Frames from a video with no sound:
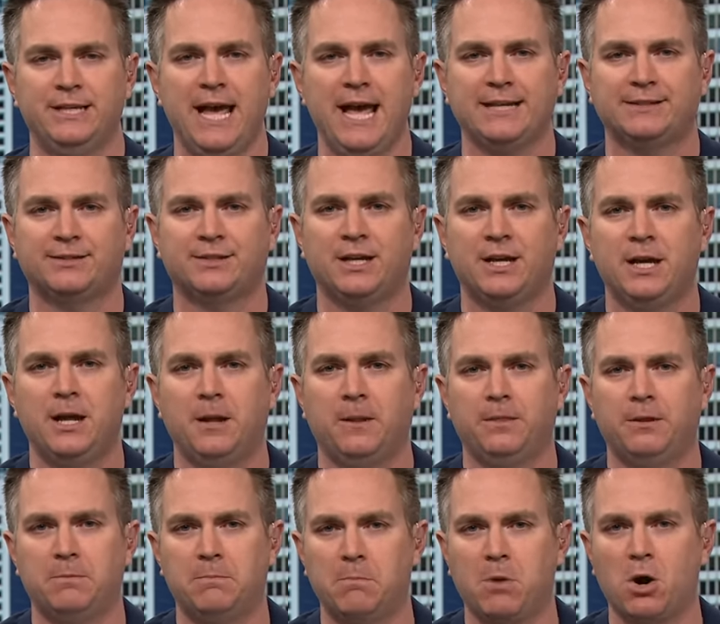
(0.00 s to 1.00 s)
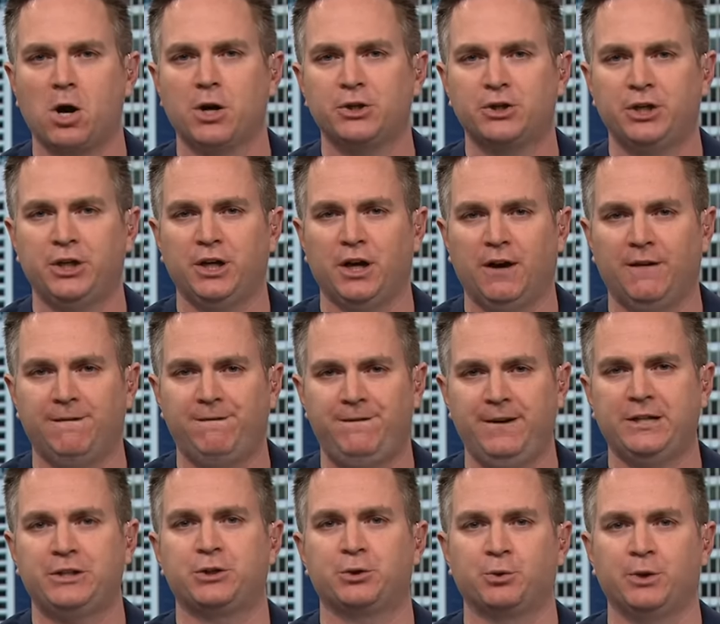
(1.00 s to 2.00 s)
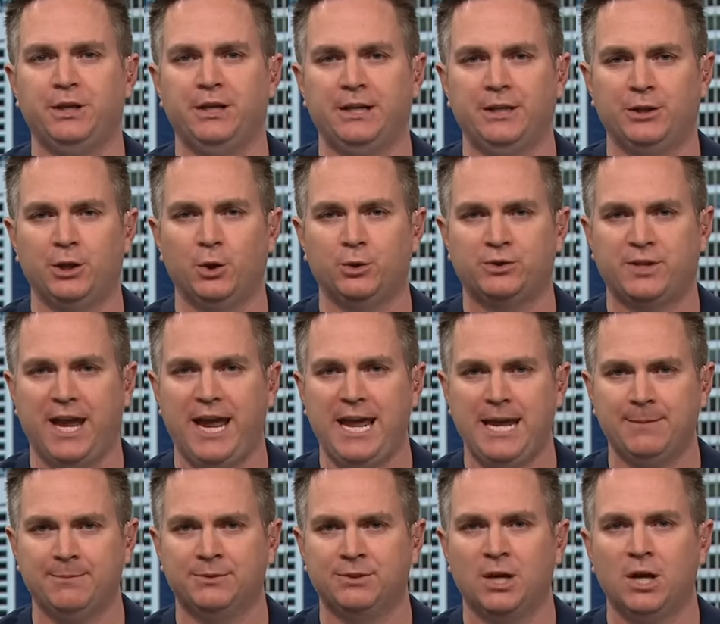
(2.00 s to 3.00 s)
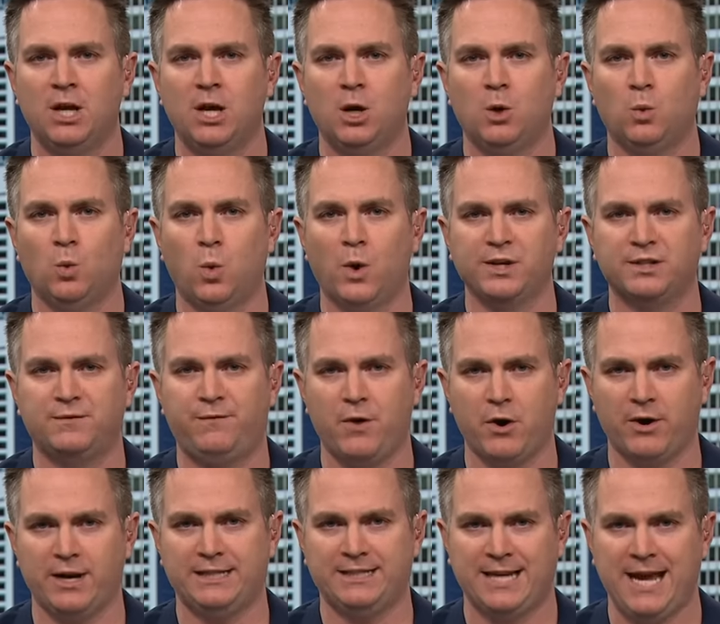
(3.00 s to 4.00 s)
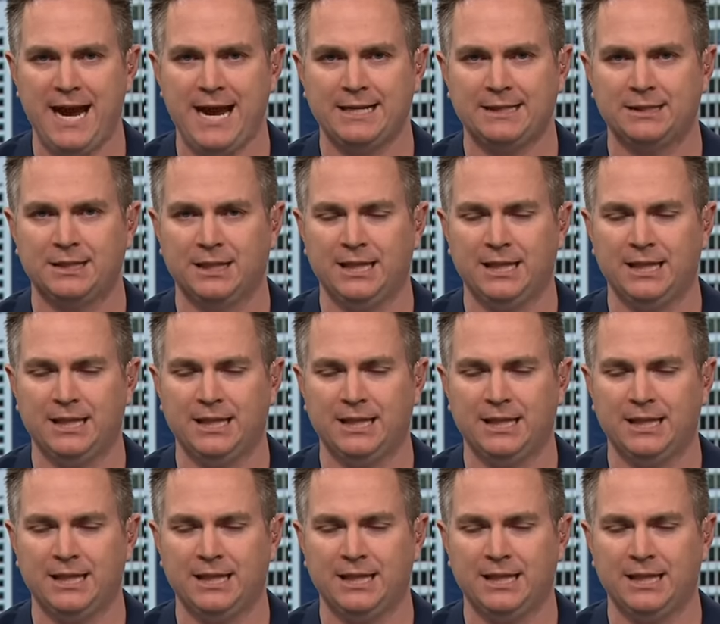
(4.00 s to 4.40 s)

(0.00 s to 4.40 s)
Yes, the margin of victory in those games was very tight.